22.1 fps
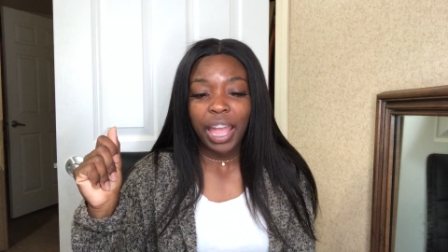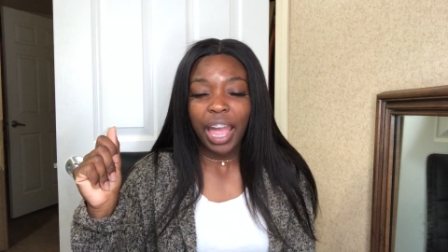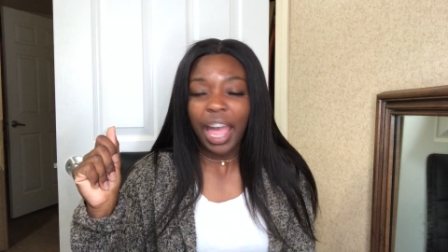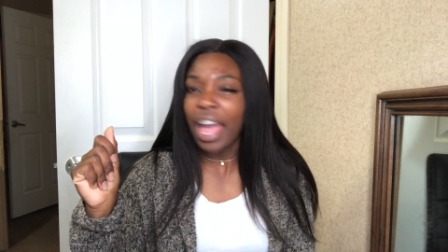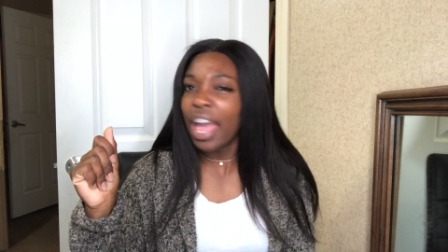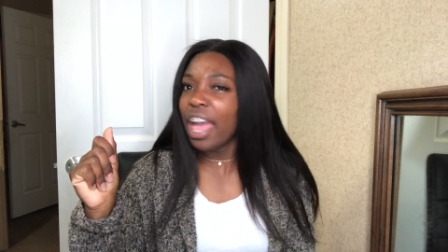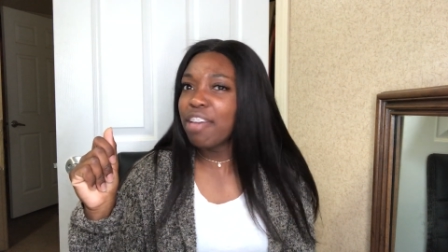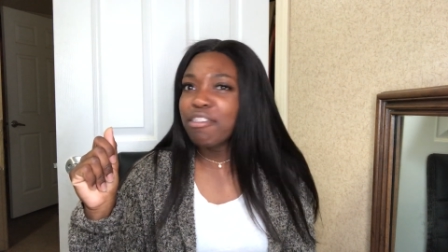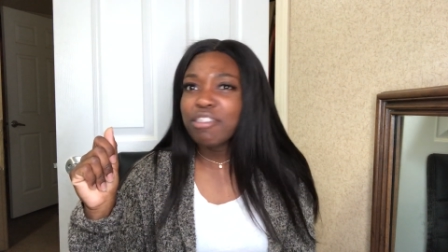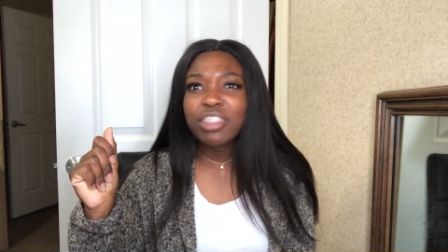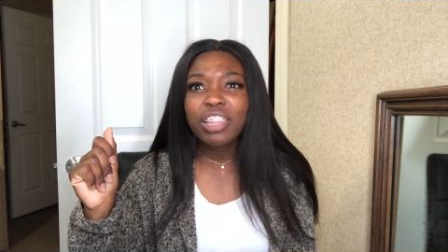
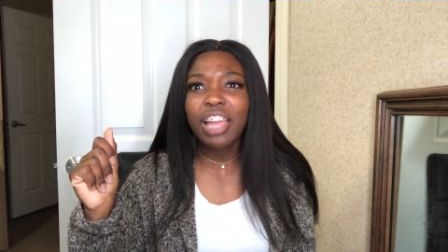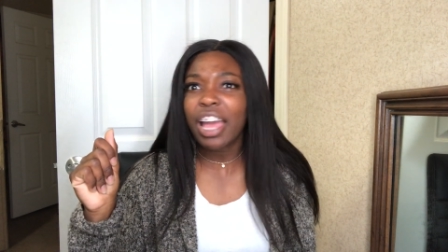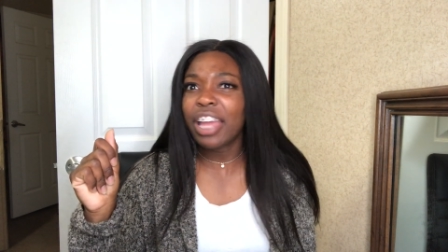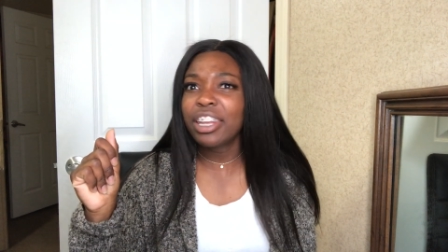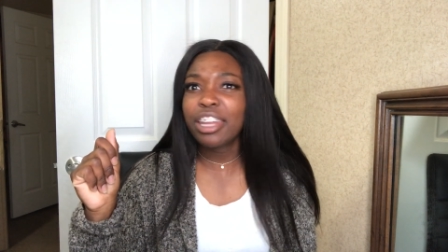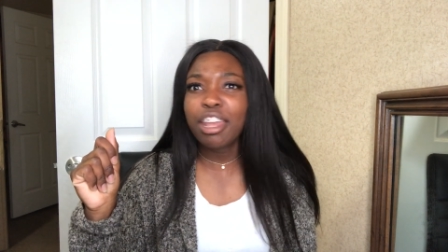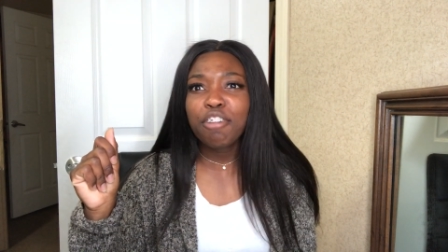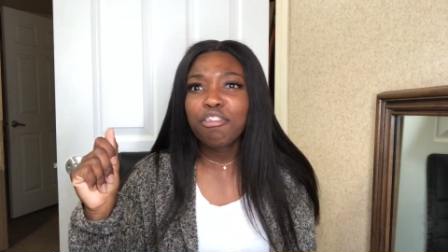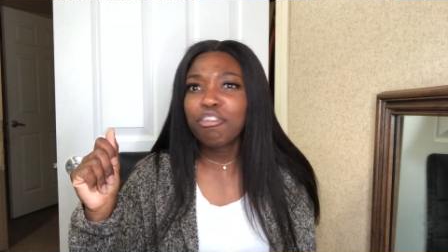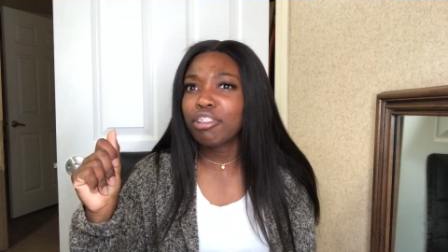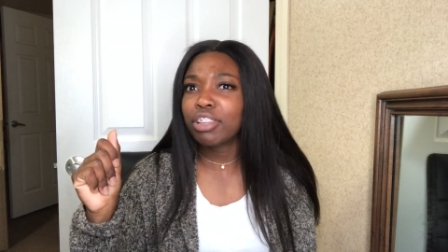I haven't, I
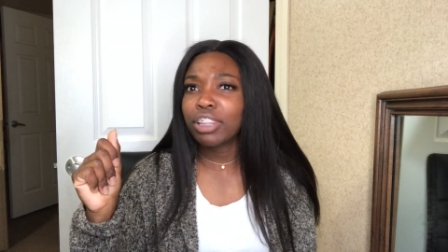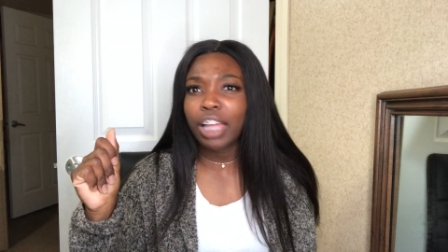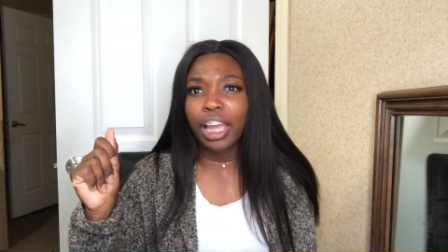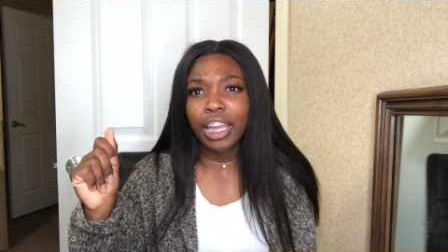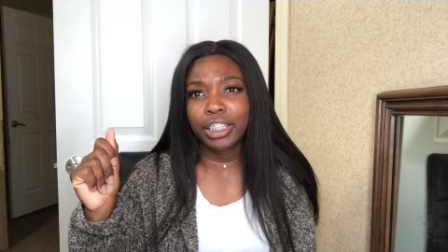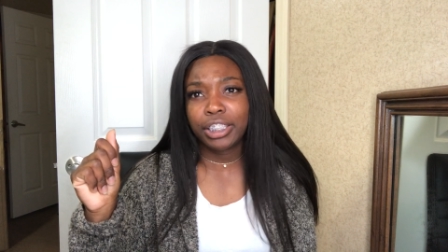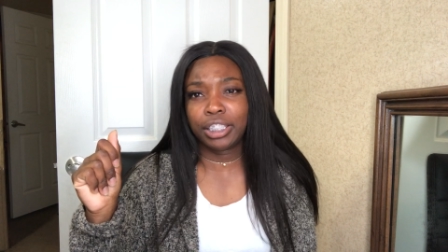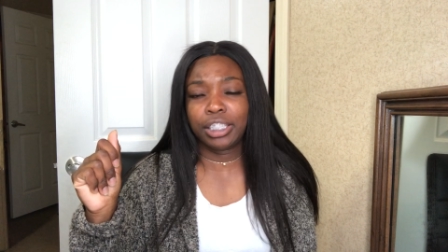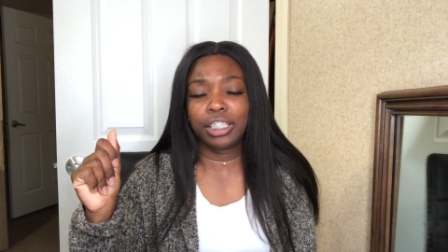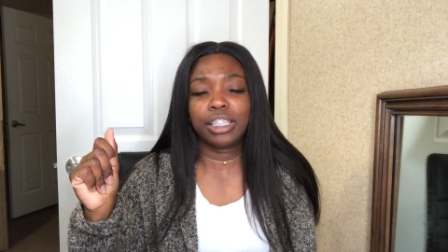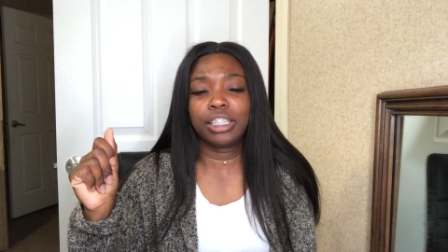never
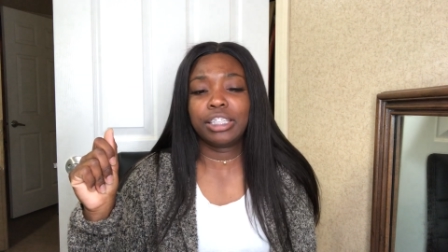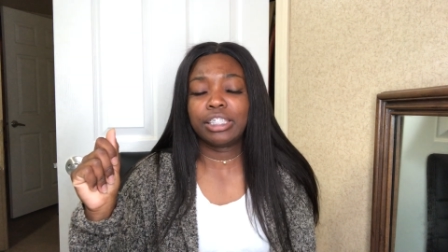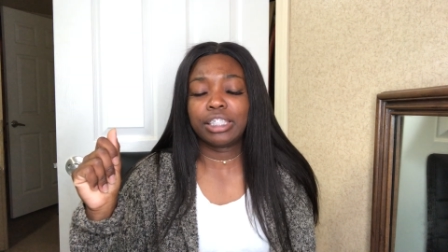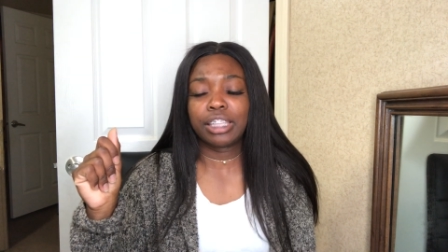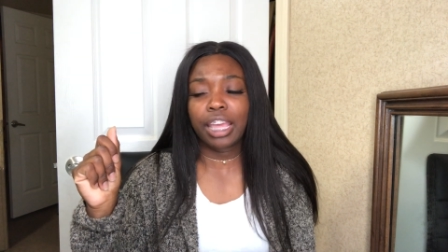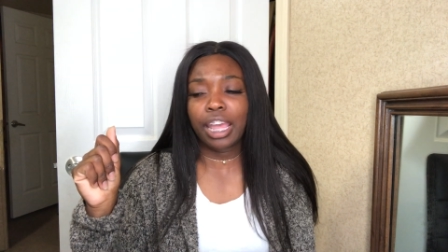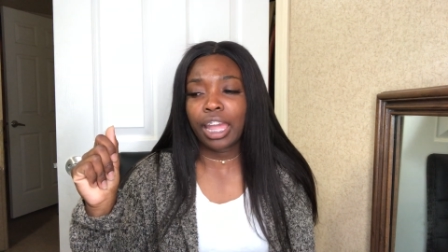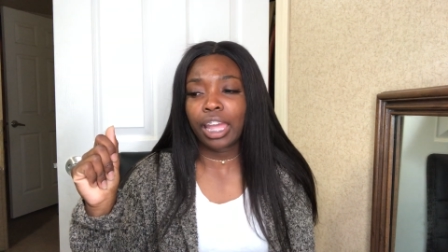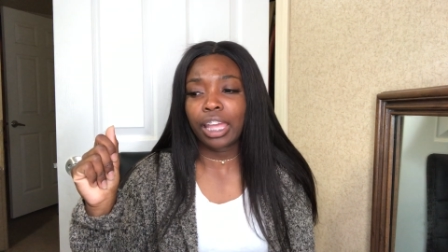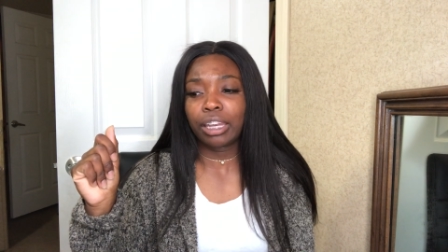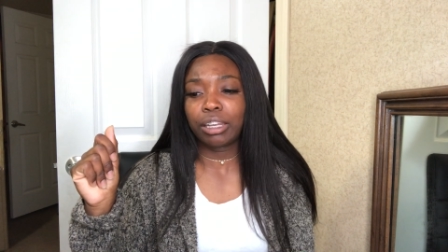liked it
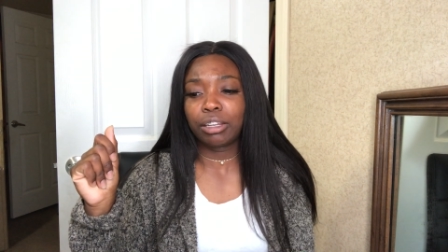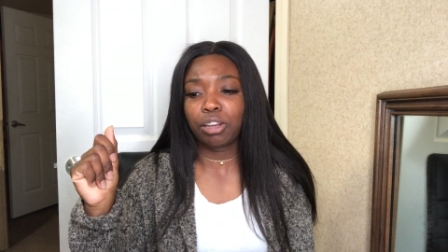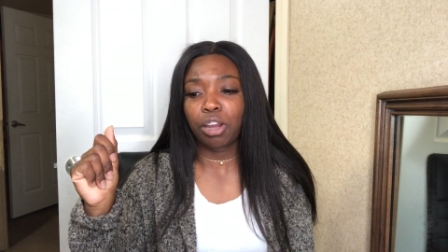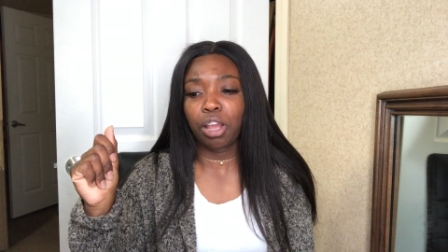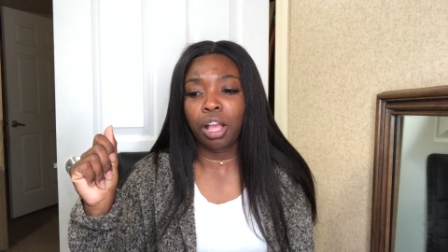that.